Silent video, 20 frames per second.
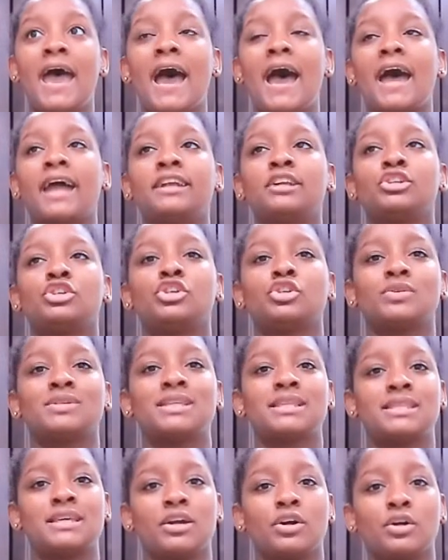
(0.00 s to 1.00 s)
And it shows
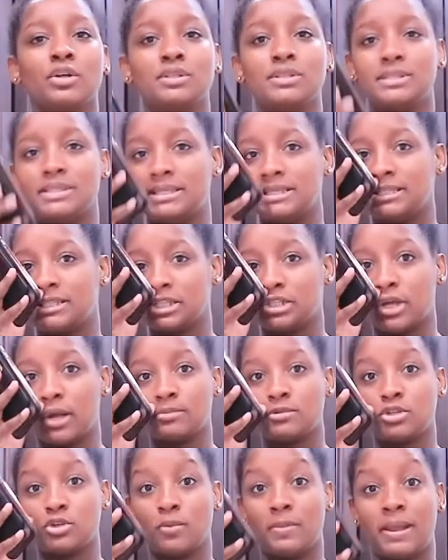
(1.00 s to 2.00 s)
that the girl needs a
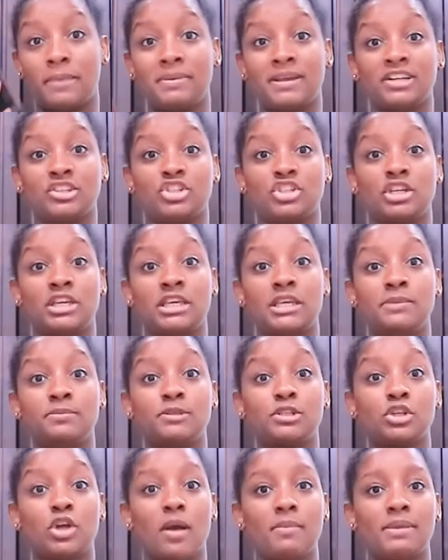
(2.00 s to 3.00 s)
job so bad because she
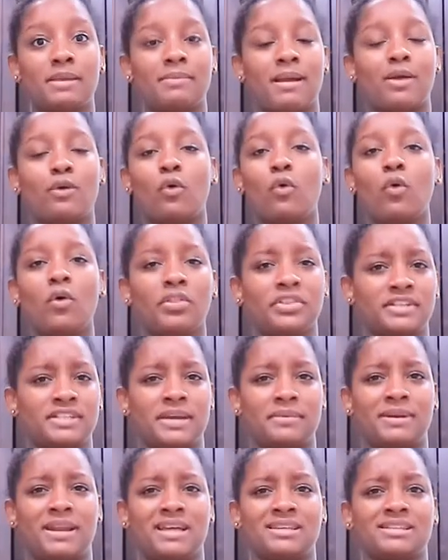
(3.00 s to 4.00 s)
keeps coming back all the
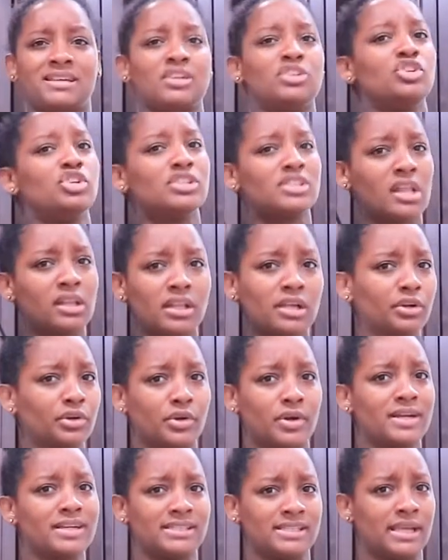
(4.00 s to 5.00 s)
time and asking. She's a little
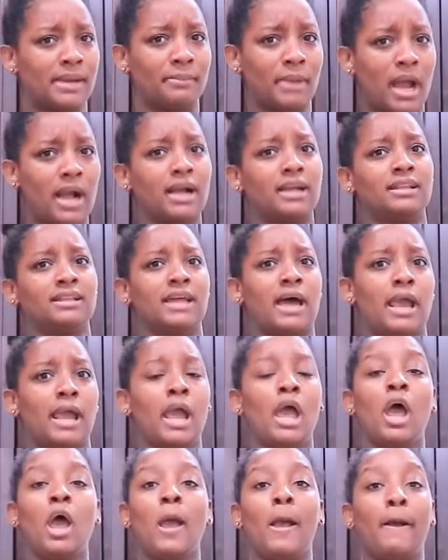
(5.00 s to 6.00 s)
crazy, I'm not gonna
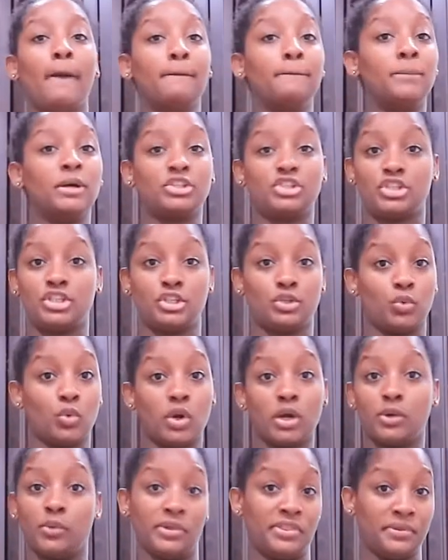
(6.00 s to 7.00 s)
lie, but she's
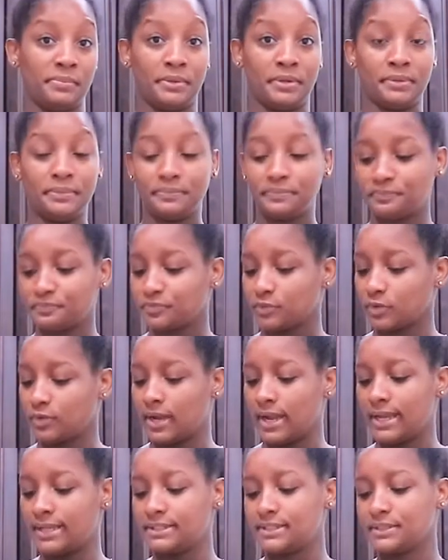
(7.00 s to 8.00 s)
work withable,
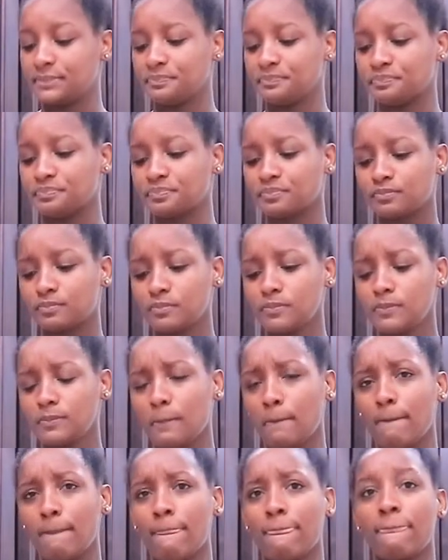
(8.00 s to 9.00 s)
right?
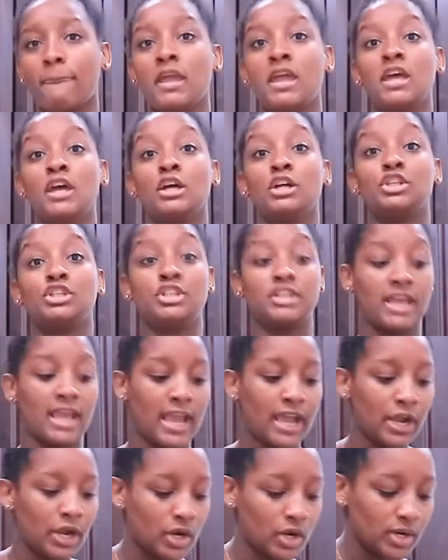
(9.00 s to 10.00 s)
Today
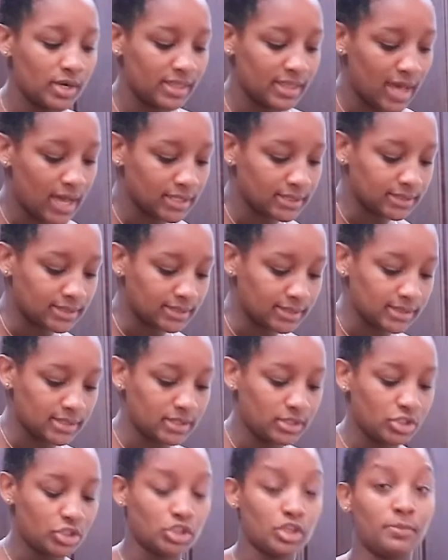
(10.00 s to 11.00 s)
I heard that
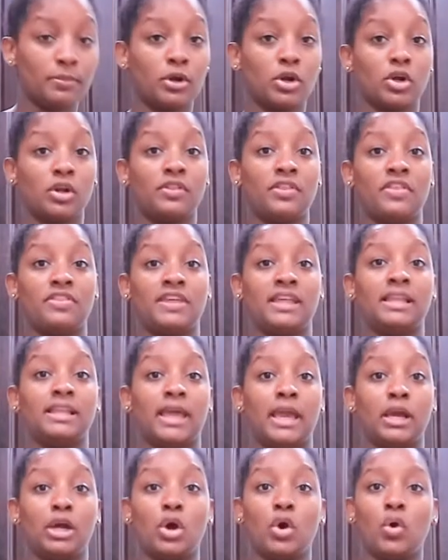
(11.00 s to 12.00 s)
some girl that they
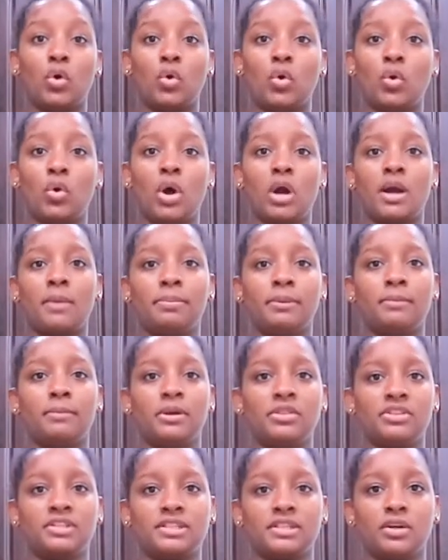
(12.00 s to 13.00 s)
let go a couple of
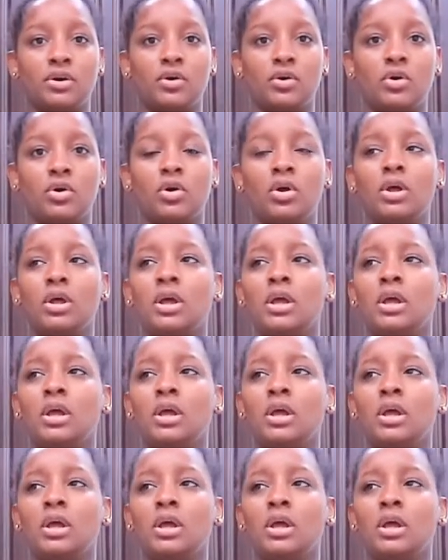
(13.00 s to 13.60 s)
months ago,